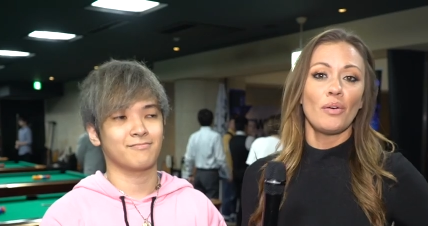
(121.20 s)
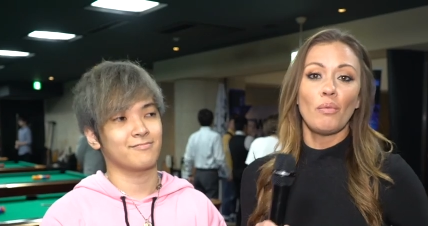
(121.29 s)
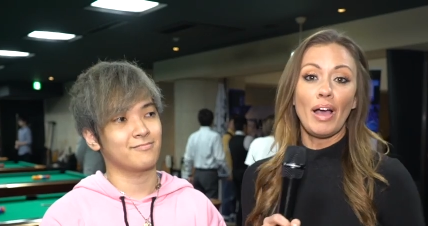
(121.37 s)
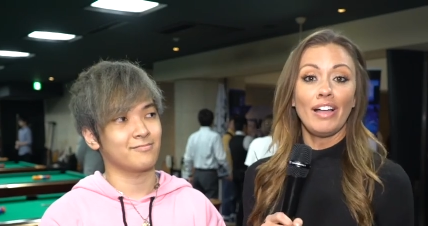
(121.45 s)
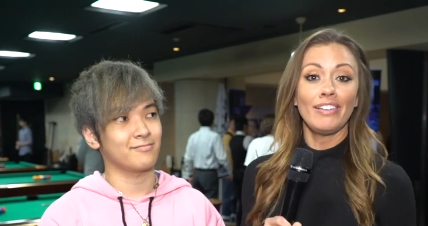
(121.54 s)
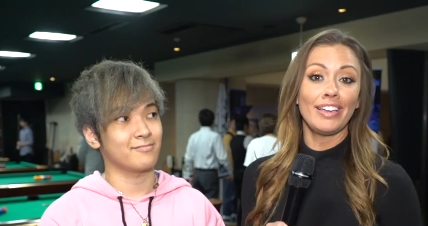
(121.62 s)

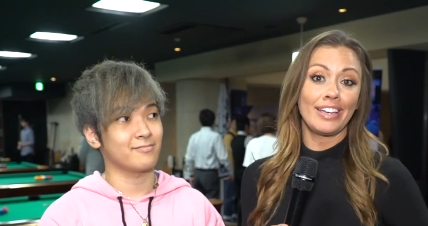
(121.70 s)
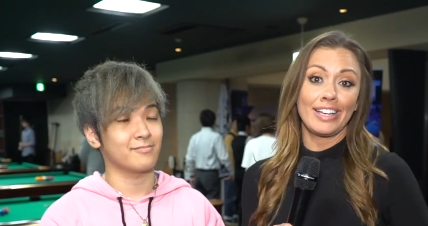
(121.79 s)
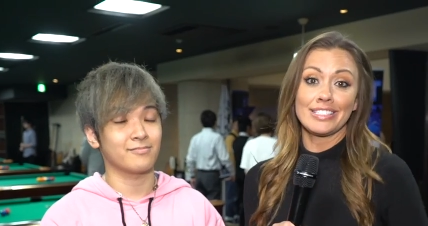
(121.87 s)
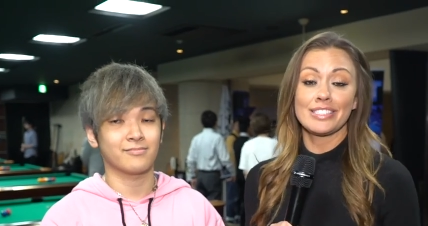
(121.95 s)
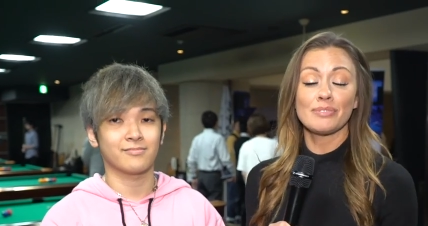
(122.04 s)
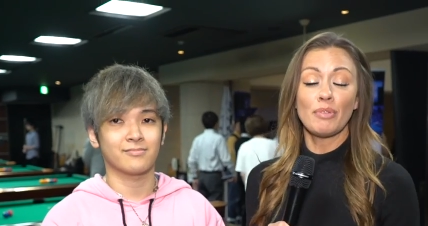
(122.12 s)
Speaker 1: Well, I got
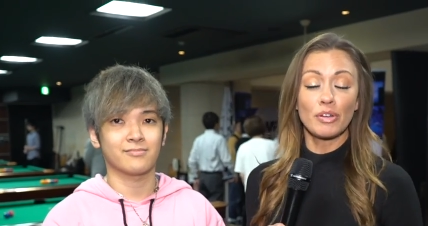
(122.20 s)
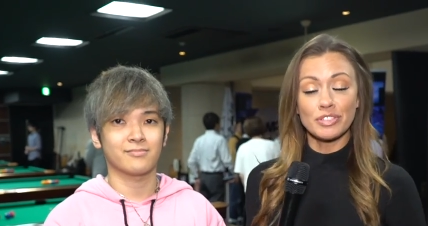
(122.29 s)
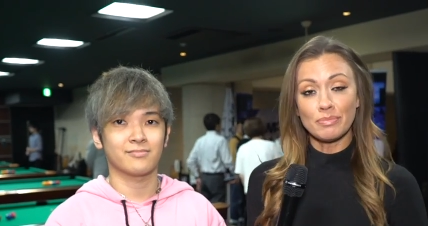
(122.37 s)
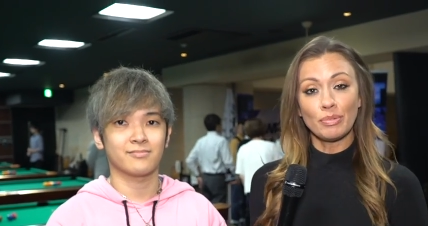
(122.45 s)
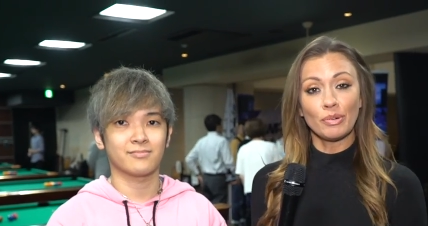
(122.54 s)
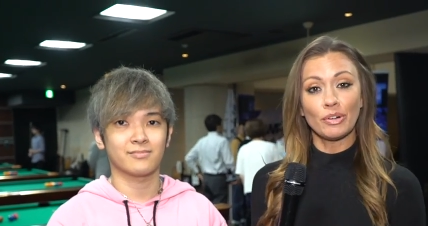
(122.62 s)
smoked
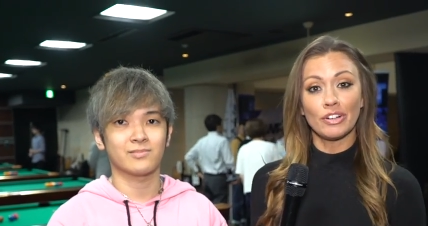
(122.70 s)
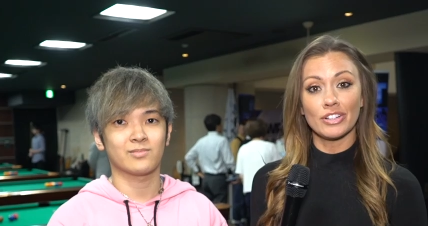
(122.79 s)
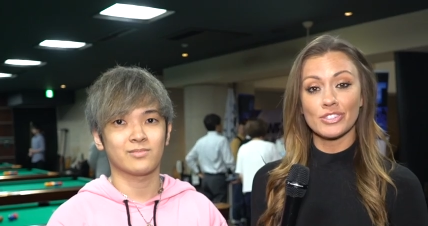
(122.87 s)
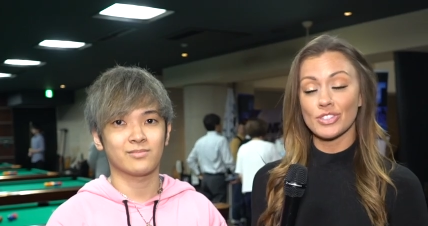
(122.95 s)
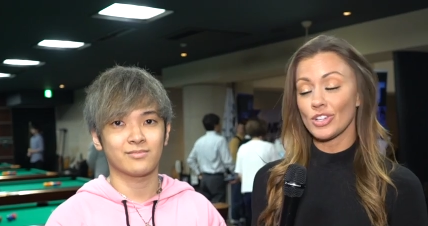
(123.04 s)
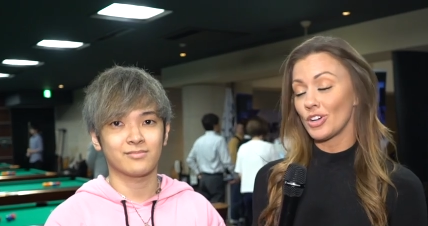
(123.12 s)
in pool,
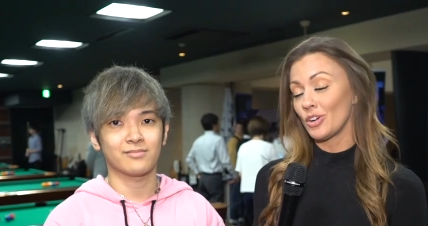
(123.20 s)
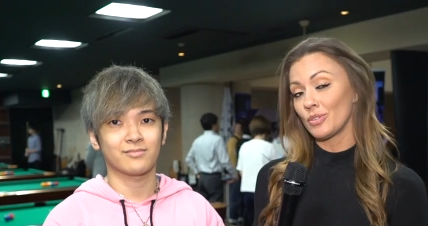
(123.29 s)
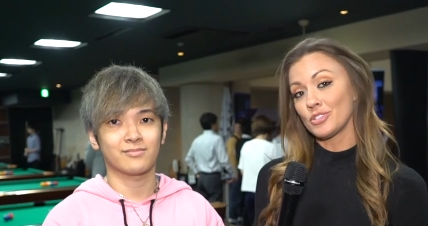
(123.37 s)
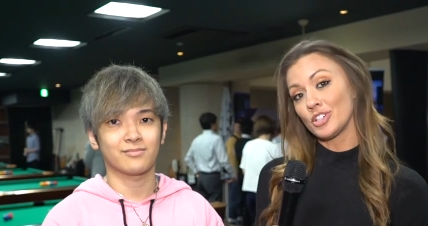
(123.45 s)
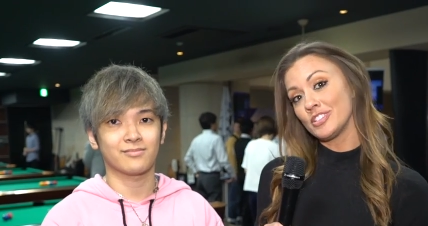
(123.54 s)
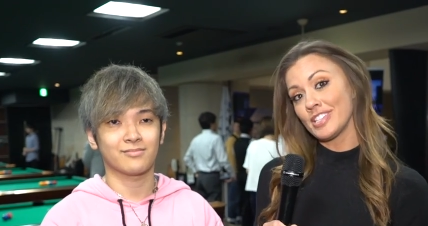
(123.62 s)
so
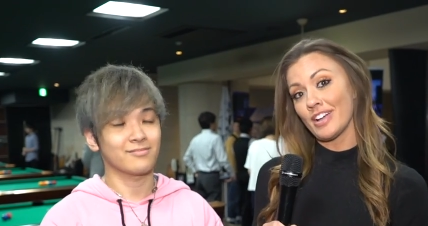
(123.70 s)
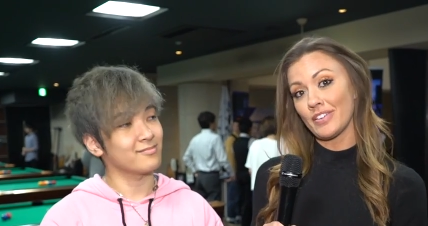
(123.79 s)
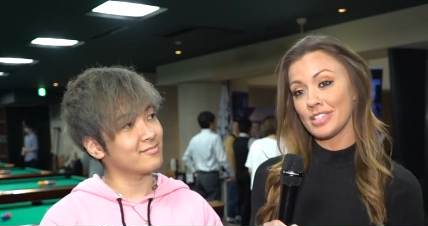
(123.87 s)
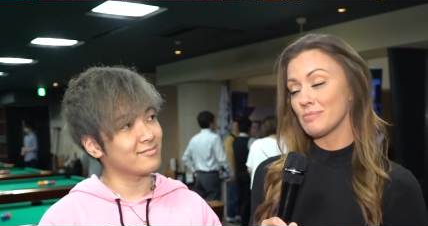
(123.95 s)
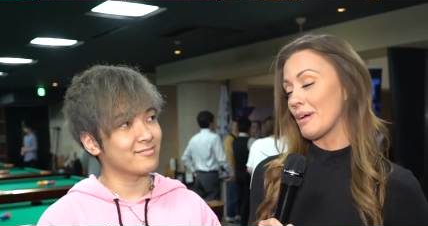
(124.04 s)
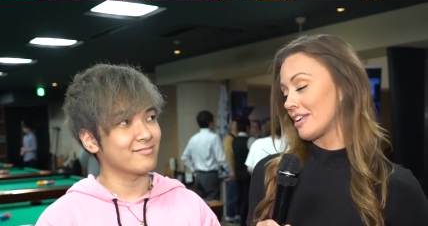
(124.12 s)
turns out
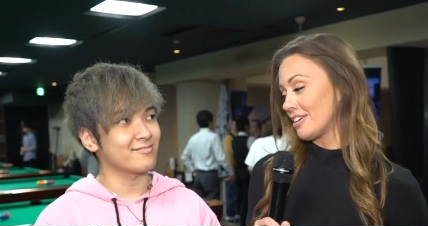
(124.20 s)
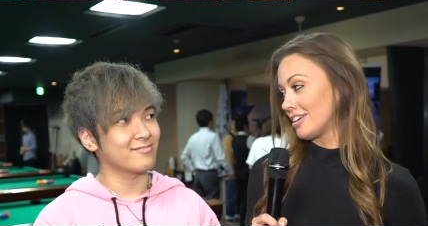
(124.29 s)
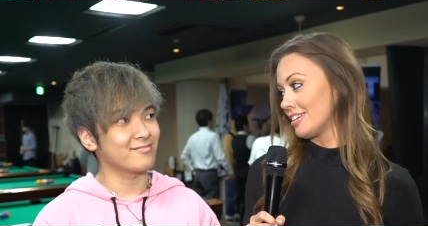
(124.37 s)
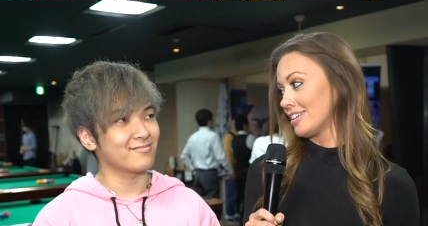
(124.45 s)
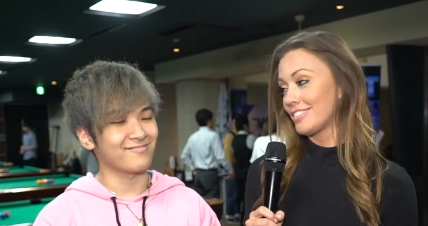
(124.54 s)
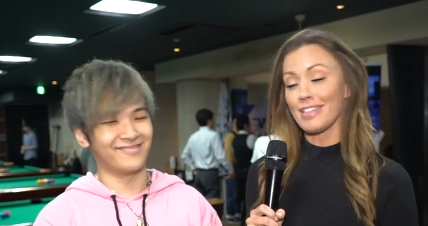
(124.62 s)
he's
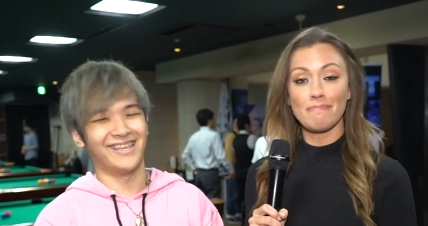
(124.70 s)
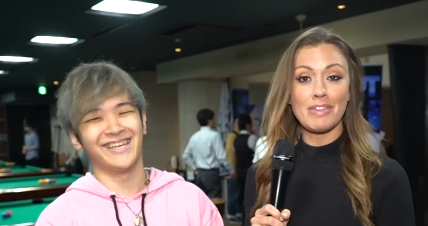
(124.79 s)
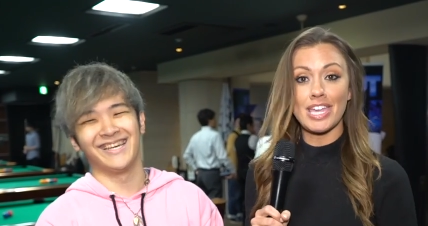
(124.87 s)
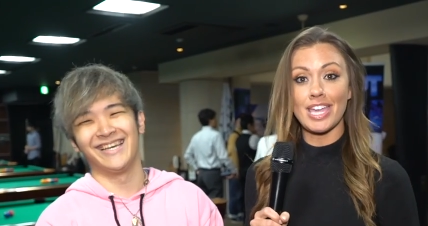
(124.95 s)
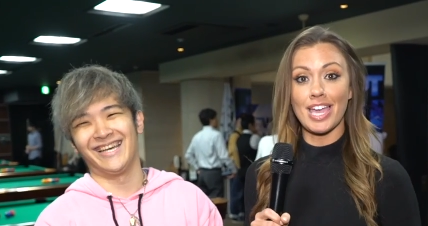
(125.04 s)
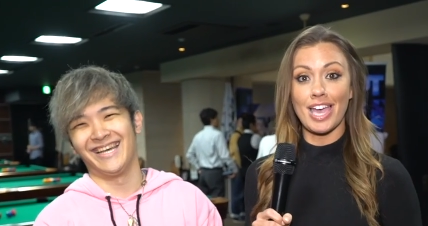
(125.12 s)
better than
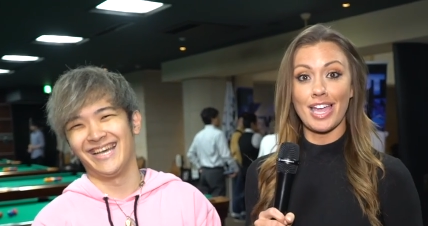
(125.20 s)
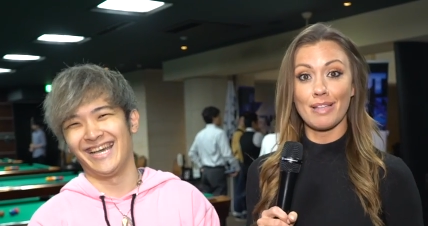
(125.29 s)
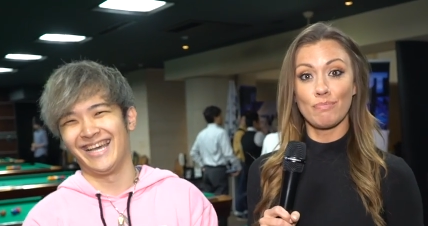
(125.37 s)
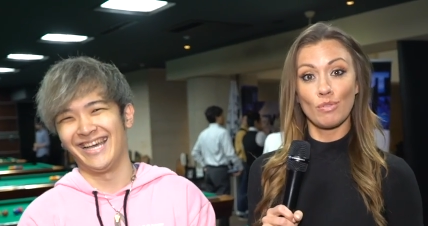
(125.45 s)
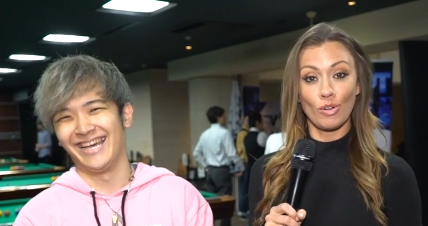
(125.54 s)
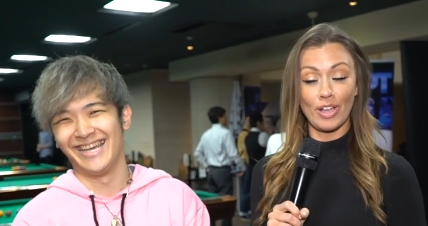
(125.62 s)
me
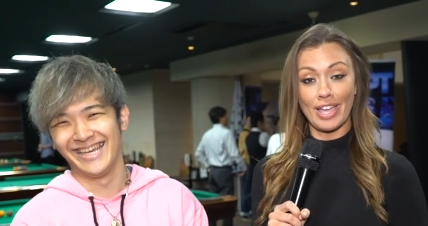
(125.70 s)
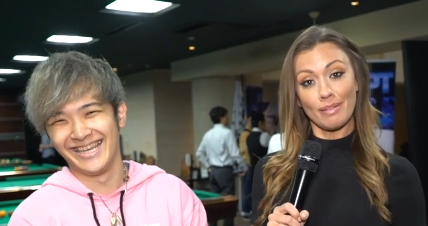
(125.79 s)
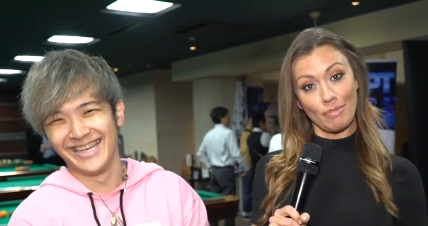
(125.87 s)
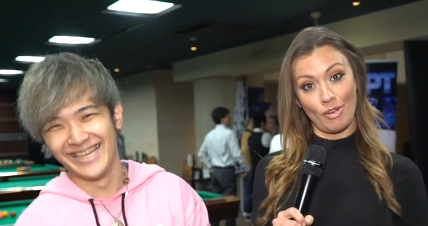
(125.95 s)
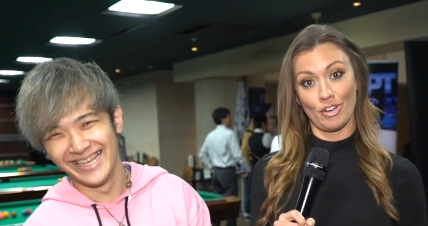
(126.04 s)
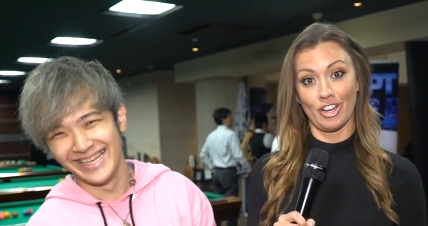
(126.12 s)
at pool and
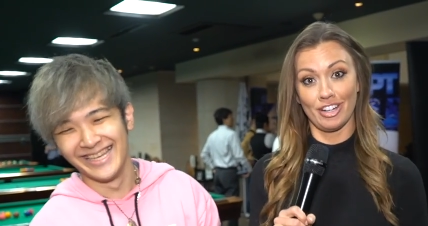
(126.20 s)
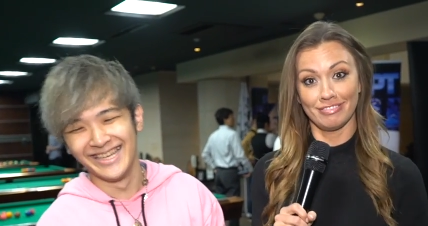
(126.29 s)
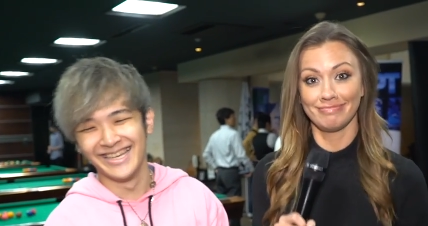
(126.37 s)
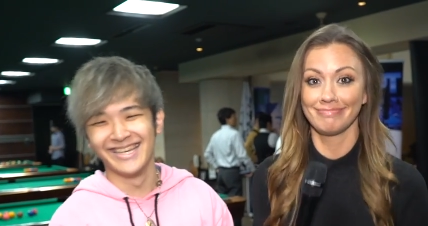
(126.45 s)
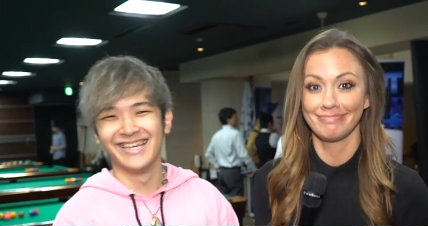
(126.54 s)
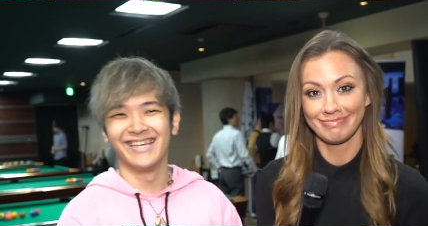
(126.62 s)
poker,
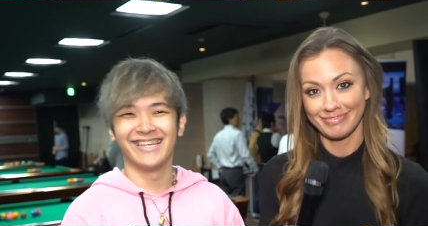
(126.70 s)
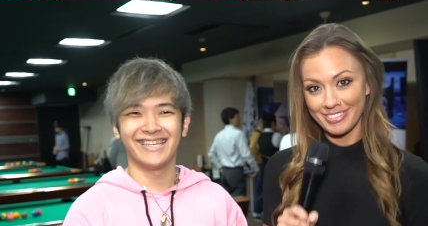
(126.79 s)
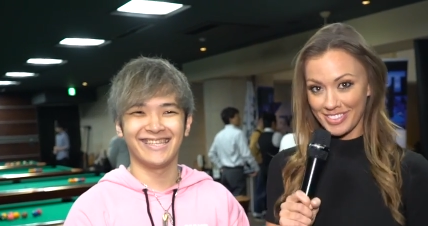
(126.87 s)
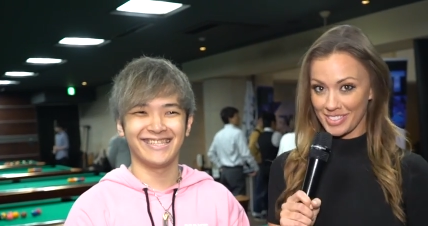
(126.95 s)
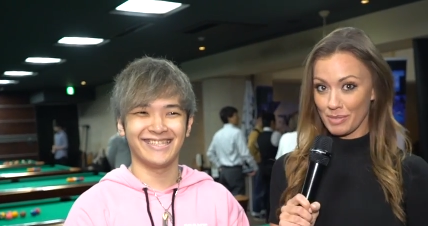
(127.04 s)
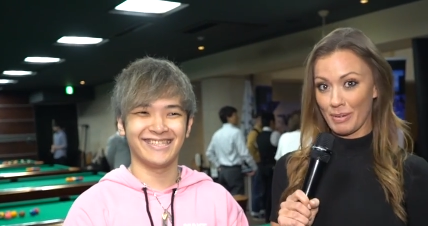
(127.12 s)

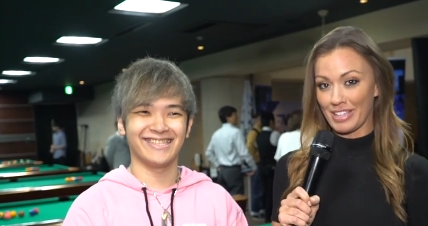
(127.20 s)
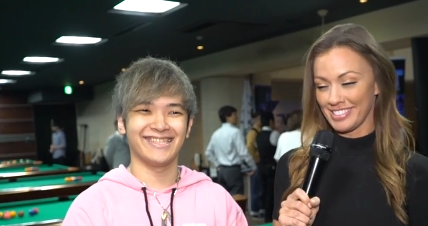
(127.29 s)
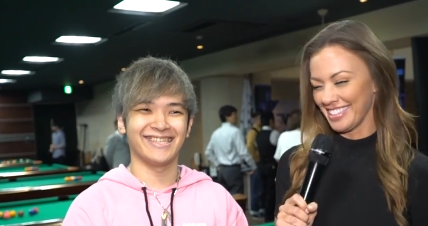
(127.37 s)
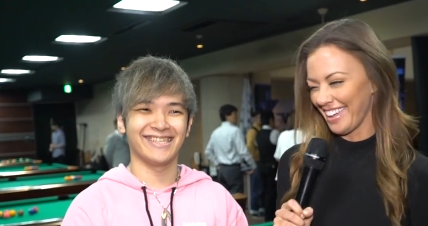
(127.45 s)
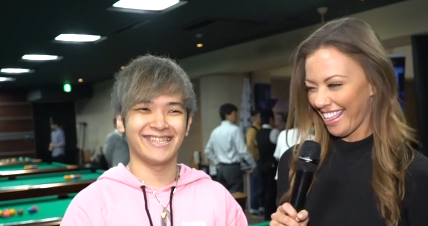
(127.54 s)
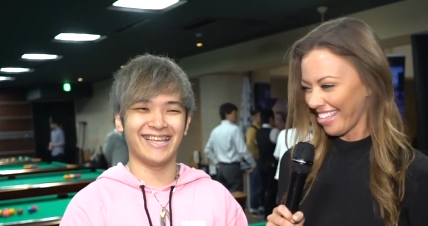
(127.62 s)

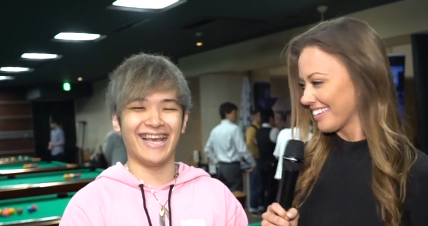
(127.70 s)
surprisingly.